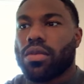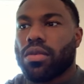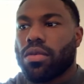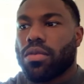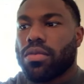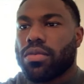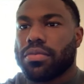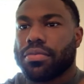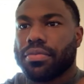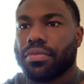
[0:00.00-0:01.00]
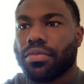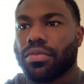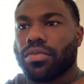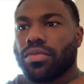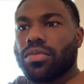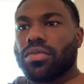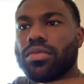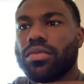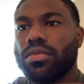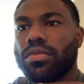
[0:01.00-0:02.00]

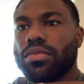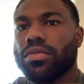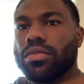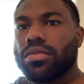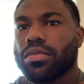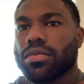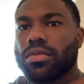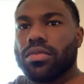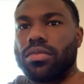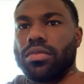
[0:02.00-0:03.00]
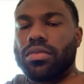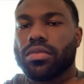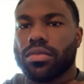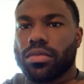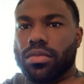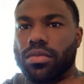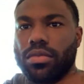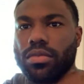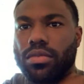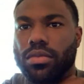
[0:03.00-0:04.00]

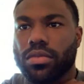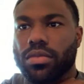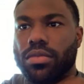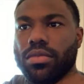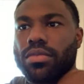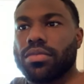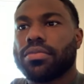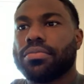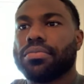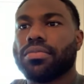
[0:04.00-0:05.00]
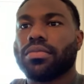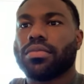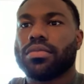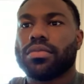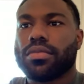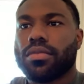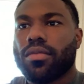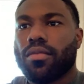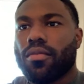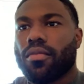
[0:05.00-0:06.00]

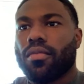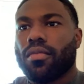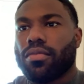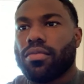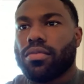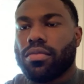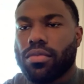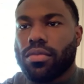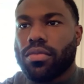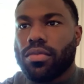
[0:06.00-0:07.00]
(silent)